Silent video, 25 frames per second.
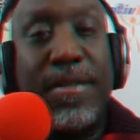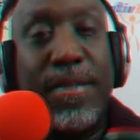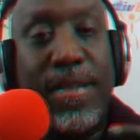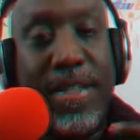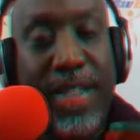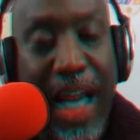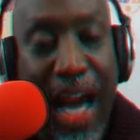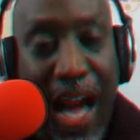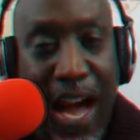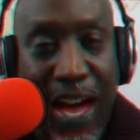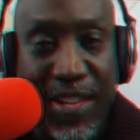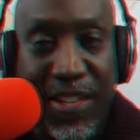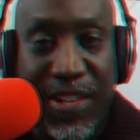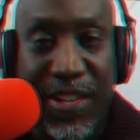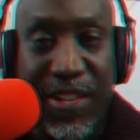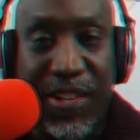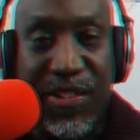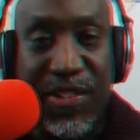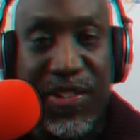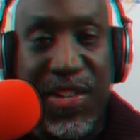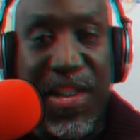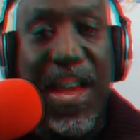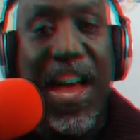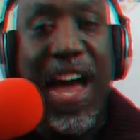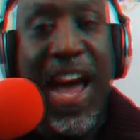
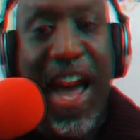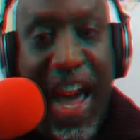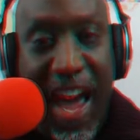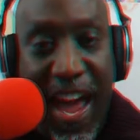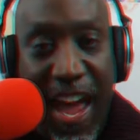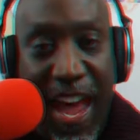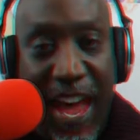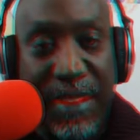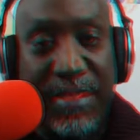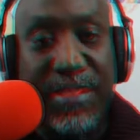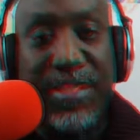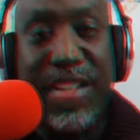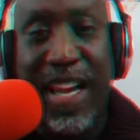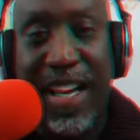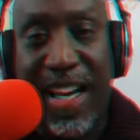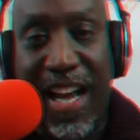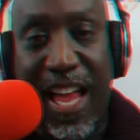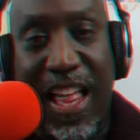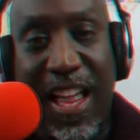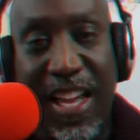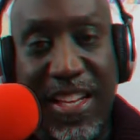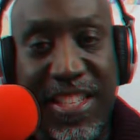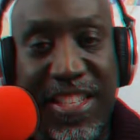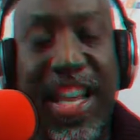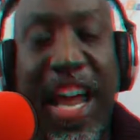Doctors have
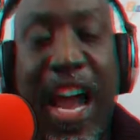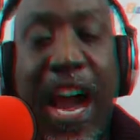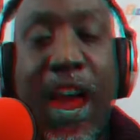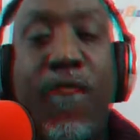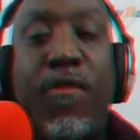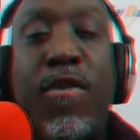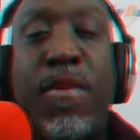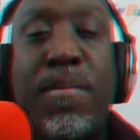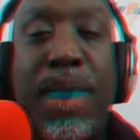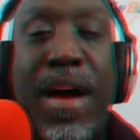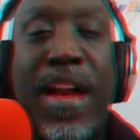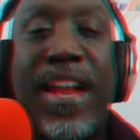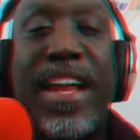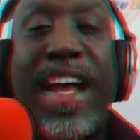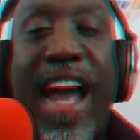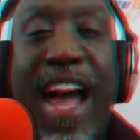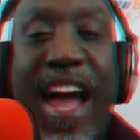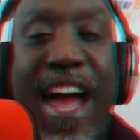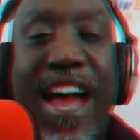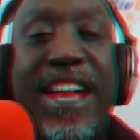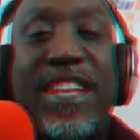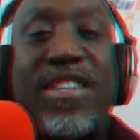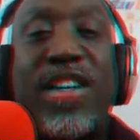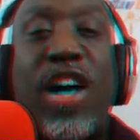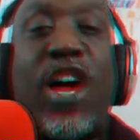psychologists. Everybody
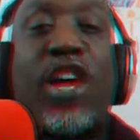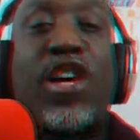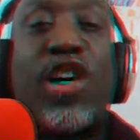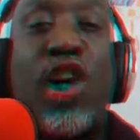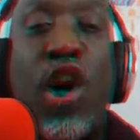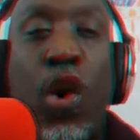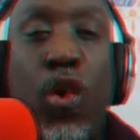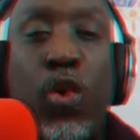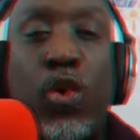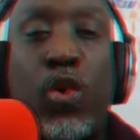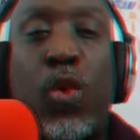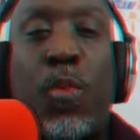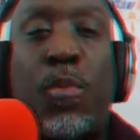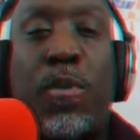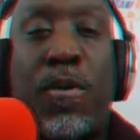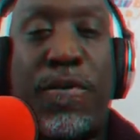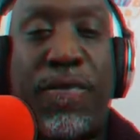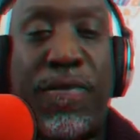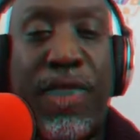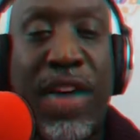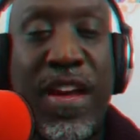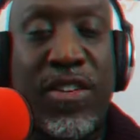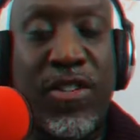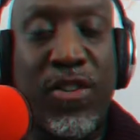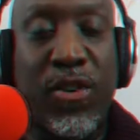has a coach or
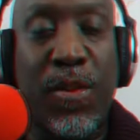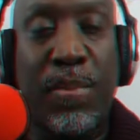professional